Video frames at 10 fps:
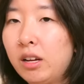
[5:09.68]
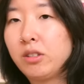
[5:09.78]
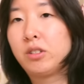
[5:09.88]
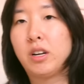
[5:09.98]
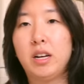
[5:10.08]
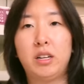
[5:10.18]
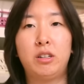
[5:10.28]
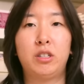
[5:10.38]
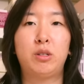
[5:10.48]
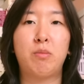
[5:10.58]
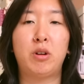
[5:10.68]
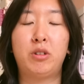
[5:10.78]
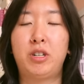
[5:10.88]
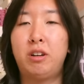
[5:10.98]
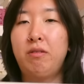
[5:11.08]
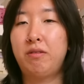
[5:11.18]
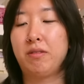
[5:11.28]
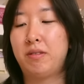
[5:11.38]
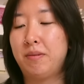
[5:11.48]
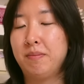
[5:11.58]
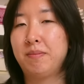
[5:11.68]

I also got a small shelf.